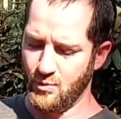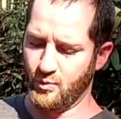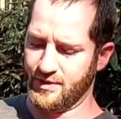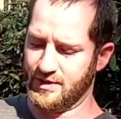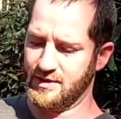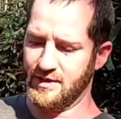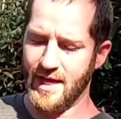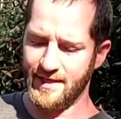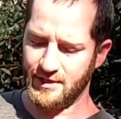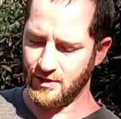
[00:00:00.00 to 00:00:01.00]
with this
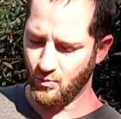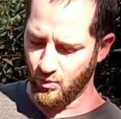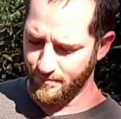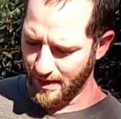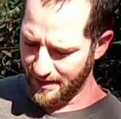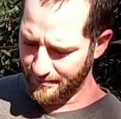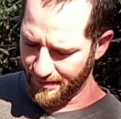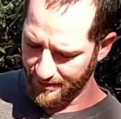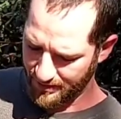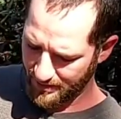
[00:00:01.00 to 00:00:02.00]
nice one body
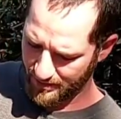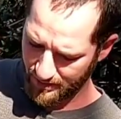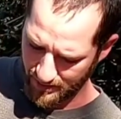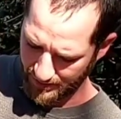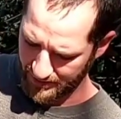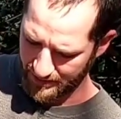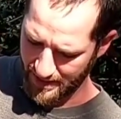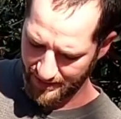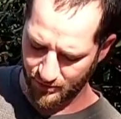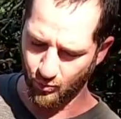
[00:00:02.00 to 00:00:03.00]
piece here on this
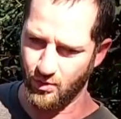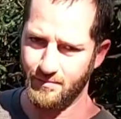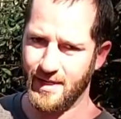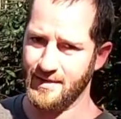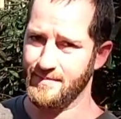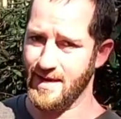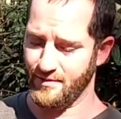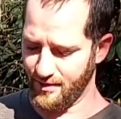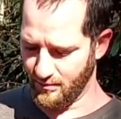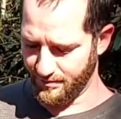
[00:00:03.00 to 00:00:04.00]
nice one body
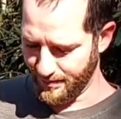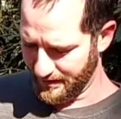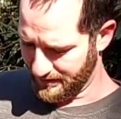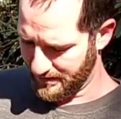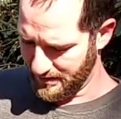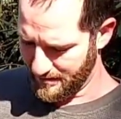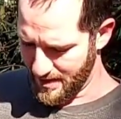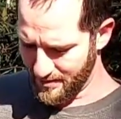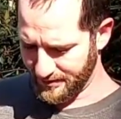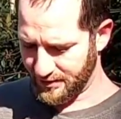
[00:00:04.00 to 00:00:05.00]
mount here with Picatinny
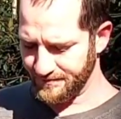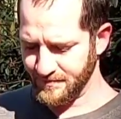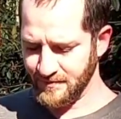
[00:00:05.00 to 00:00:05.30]
mounts.